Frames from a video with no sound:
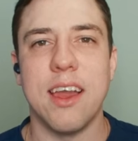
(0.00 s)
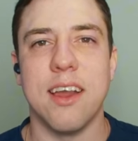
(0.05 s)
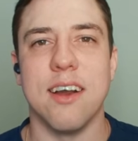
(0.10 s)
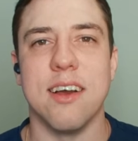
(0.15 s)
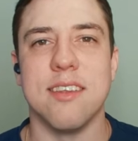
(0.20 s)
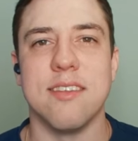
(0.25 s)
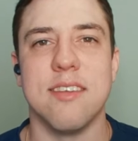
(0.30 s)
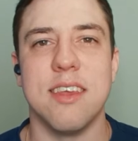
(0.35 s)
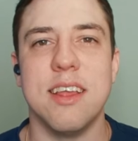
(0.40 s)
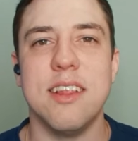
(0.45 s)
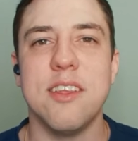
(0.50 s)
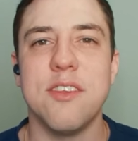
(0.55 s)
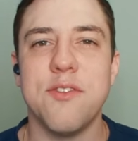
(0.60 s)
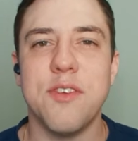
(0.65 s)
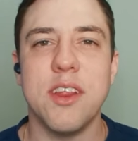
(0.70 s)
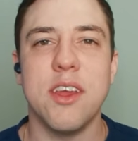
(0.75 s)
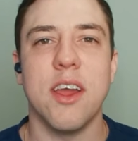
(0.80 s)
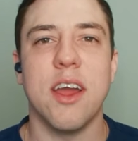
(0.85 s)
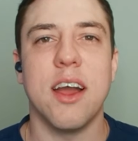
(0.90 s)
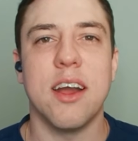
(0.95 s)
guys, in this
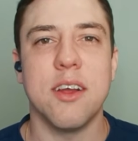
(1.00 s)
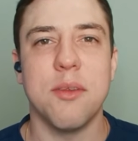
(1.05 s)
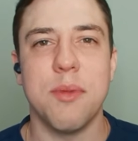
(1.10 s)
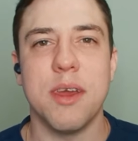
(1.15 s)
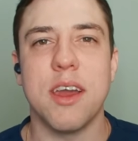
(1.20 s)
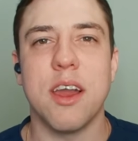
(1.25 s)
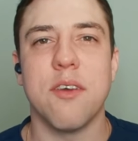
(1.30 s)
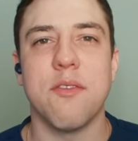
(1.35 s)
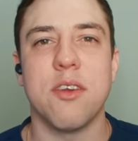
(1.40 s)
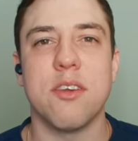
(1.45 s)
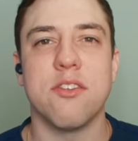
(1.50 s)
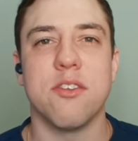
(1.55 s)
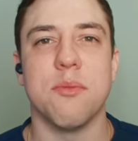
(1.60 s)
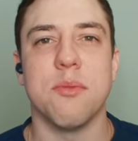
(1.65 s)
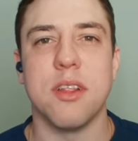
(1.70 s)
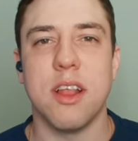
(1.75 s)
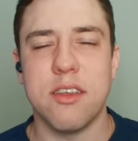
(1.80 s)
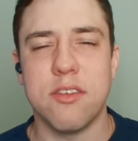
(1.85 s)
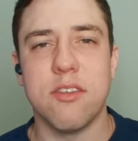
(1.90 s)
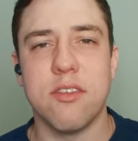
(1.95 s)
video I'm going to be covering some
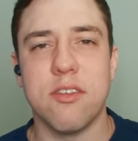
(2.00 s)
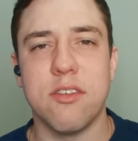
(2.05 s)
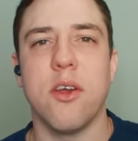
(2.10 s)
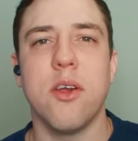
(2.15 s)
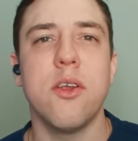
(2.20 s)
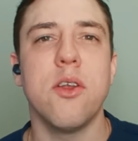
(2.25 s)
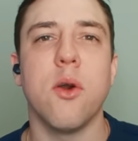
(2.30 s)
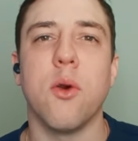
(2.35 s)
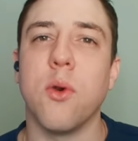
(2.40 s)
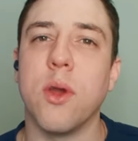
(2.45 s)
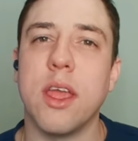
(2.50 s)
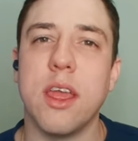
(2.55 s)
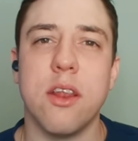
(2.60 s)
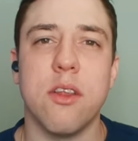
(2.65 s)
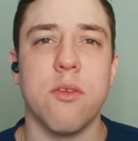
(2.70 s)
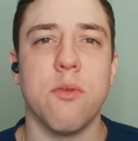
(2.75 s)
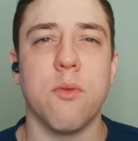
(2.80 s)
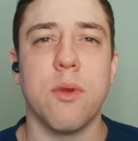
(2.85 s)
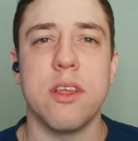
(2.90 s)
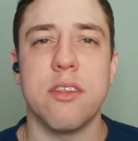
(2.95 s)
lesser known or
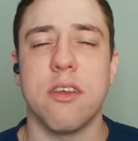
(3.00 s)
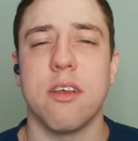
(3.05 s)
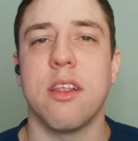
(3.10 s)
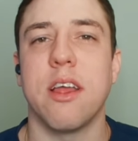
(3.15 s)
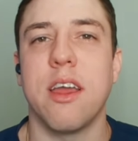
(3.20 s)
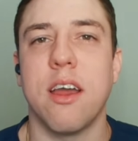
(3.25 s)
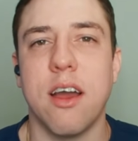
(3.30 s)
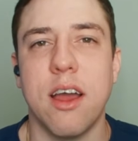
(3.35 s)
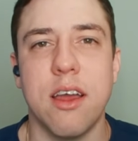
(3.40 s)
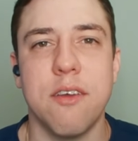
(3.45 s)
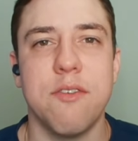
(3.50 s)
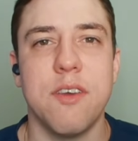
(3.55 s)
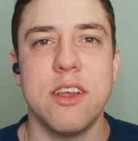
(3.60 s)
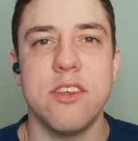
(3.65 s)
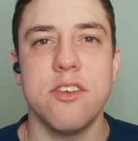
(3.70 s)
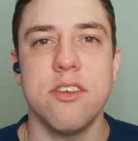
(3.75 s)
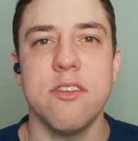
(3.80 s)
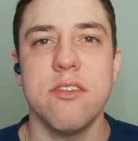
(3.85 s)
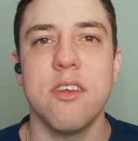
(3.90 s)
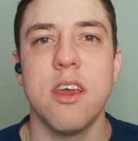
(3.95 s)
hidden Retell AI
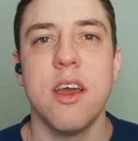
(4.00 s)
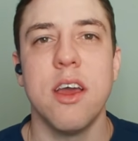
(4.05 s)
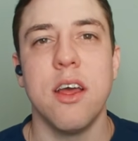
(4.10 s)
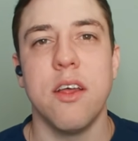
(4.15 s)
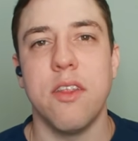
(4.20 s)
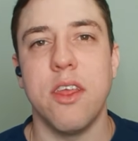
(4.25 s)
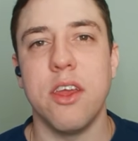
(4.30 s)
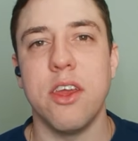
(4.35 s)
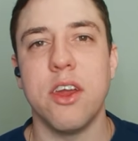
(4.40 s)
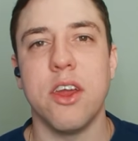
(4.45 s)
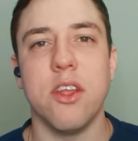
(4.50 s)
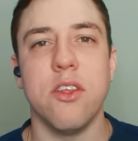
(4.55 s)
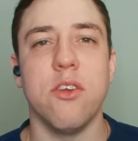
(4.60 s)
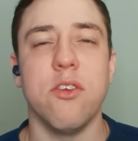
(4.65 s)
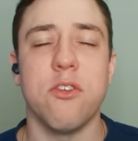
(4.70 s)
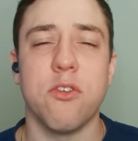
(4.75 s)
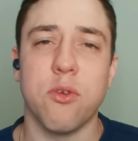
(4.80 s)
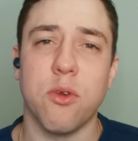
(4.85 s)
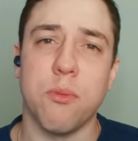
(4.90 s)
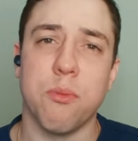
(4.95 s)
features that you can
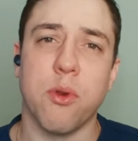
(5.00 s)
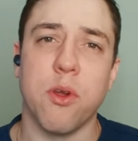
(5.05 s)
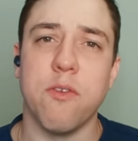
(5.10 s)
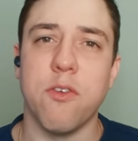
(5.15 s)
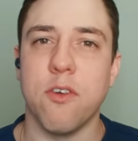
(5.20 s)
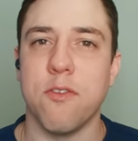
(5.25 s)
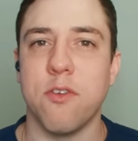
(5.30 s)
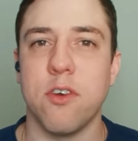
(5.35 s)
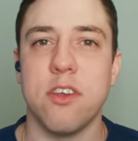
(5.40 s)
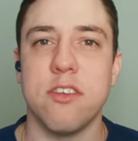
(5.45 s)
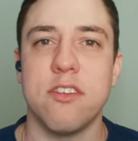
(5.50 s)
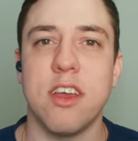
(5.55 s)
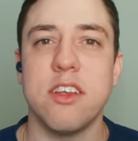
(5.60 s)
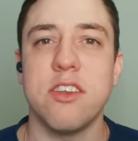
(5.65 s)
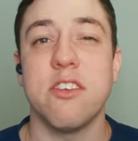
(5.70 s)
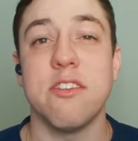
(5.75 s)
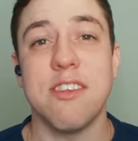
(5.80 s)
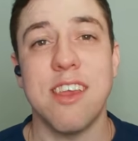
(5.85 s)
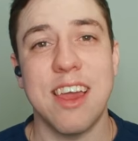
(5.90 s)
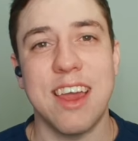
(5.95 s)
use to improve your voice
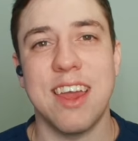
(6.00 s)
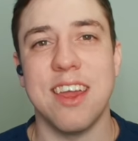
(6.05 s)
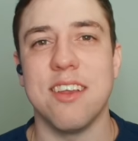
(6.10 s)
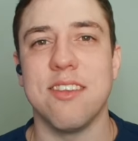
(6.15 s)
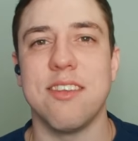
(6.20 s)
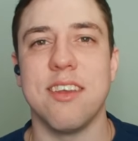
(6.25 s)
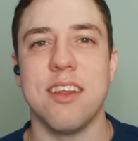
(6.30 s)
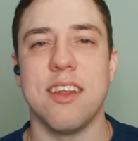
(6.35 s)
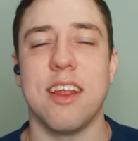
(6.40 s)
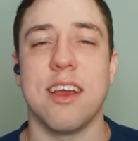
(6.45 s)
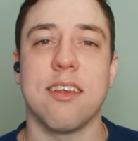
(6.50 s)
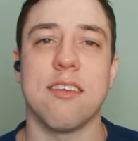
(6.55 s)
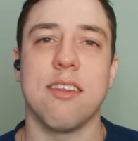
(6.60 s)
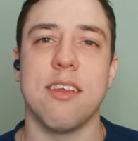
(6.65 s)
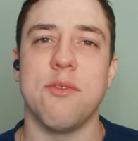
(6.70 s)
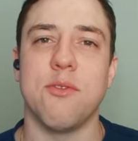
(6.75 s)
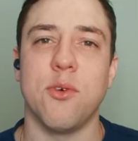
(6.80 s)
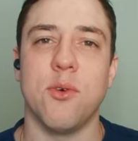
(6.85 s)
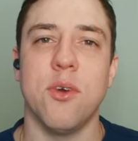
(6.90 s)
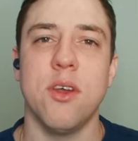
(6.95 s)
agent, taking it to the next
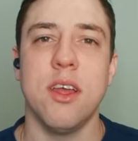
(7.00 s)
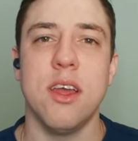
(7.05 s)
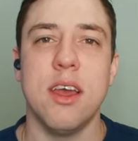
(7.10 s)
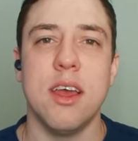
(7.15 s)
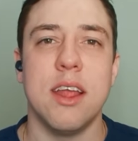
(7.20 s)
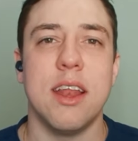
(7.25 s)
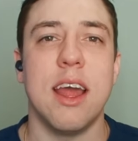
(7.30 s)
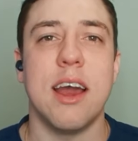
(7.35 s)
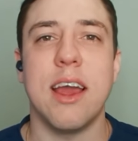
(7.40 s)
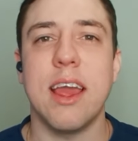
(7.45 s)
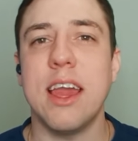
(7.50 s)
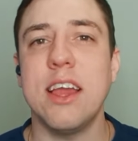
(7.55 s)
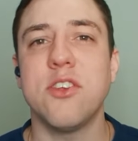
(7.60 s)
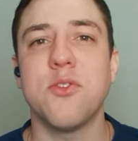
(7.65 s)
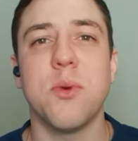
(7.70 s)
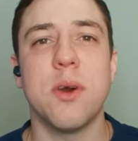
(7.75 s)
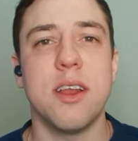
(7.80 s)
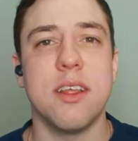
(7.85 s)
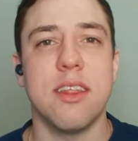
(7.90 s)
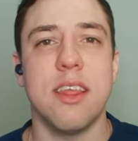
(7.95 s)
level. Now each
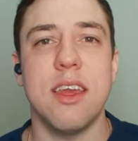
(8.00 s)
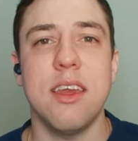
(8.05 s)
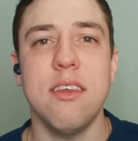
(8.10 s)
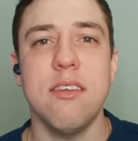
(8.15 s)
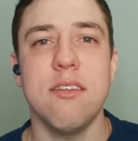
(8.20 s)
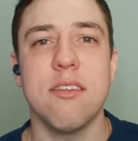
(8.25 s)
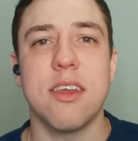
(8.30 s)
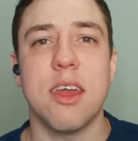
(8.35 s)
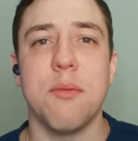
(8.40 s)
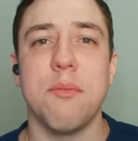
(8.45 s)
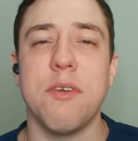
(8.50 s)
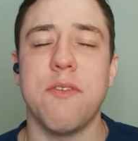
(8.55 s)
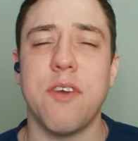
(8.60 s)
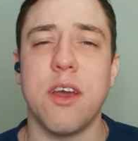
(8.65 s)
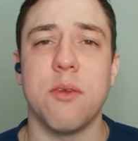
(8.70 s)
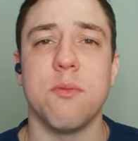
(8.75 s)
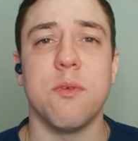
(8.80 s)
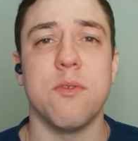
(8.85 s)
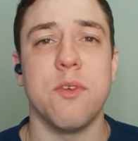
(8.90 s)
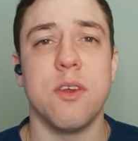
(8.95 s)
one of these can be
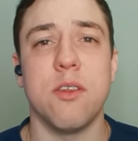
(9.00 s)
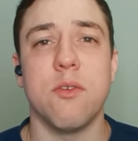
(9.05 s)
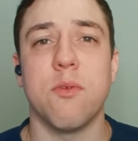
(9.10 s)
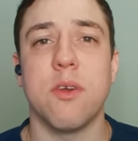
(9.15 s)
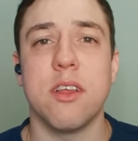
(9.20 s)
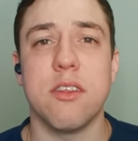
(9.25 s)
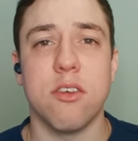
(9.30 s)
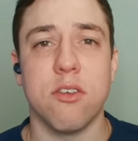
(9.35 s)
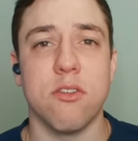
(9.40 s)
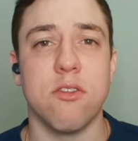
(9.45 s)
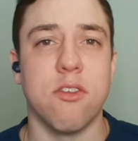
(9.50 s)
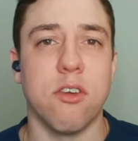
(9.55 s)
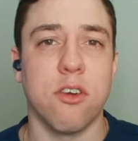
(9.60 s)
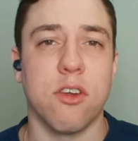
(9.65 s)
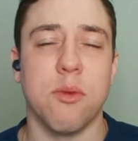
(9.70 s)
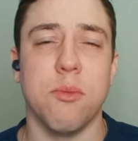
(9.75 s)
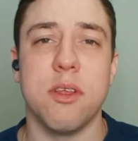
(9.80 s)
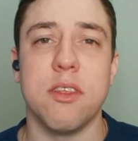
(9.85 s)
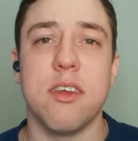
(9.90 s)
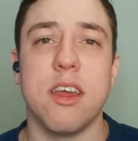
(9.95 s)
found within Retell's
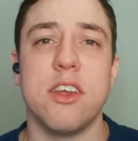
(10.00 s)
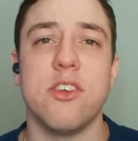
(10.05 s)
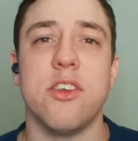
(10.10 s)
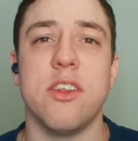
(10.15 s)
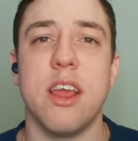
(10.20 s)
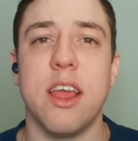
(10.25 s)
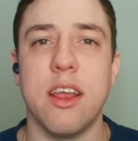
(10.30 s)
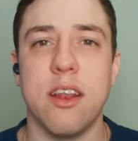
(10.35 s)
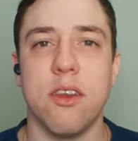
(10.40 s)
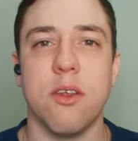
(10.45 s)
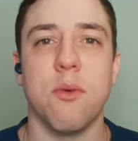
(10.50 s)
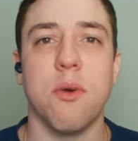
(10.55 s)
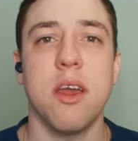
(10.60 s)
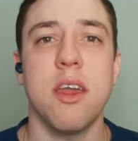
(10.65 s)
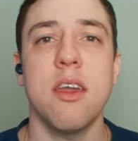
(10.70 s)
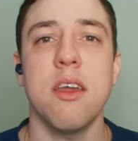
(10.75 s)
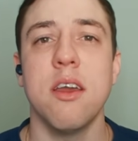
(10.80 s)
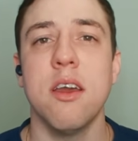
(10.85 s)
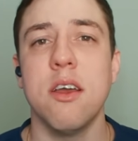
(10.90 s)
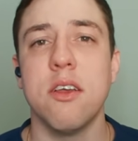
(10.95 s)
documentation hidden
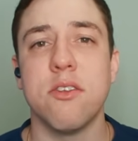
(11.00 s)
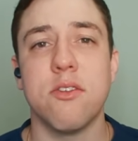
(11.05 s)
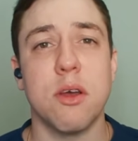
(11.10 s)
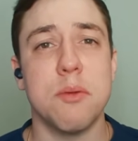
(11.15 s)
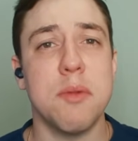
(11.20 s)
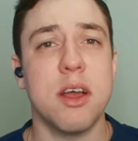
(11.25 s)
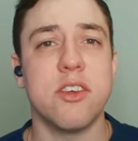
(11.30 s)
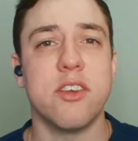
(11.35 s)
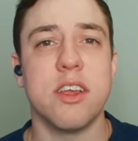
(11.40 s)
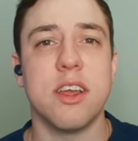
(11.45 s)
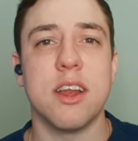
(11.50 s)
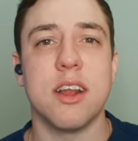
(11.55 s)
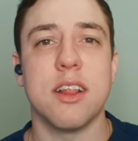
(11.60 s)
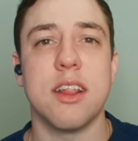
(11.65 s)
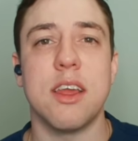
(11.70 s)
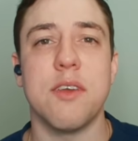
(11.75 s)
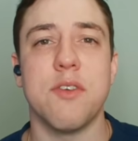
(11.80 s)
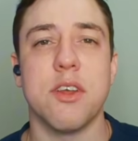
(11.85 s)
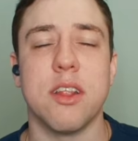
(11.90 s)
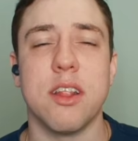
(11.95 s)
away, so I'm actually going to
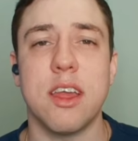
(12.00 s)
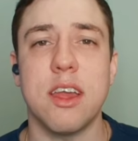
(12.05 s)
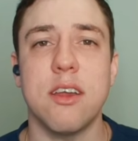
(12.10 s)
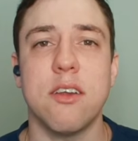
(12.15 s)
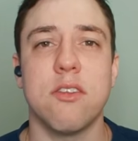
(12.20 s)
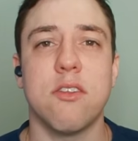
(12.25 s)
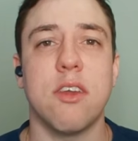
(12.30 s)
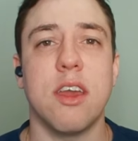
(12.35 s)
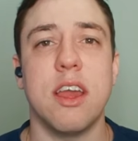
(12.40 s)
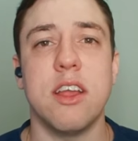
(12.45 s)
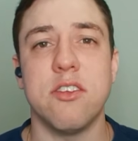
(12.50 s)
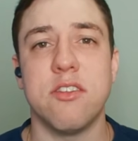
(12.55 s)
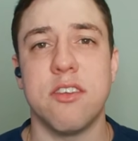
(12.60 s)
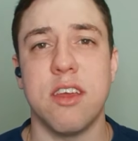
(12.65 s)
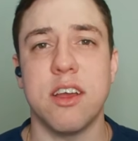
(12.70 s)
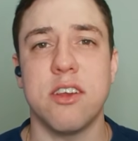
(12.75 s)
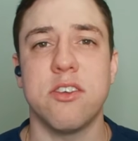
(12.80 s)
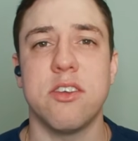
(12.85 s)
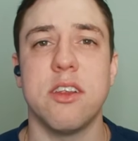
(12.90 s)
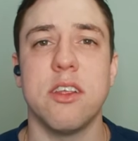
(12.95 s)
leave a link to each
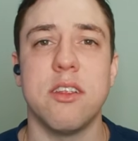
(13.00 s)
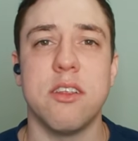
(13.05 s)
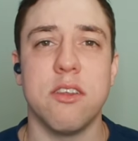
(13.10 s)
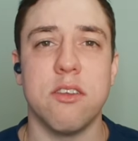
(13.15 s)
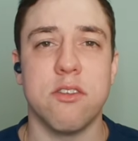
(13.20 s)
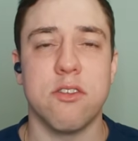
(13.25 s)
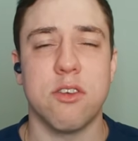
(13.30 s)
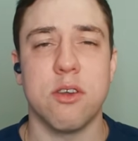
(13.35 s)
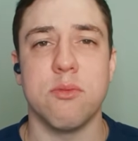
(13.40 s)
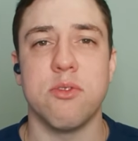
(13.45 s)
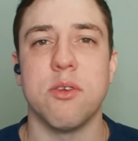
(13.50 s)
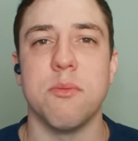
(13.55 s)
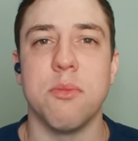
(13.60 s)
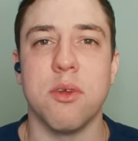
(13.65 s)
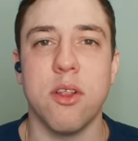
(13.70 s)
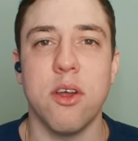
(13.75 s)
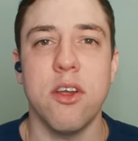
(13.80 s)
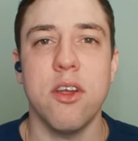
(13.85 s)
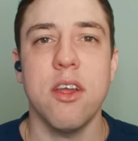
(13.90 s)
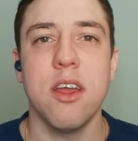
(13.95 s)
section in the description
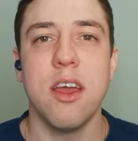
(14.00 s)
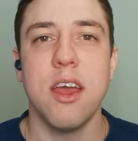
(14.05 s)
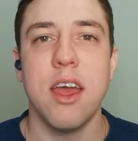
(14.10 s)
below.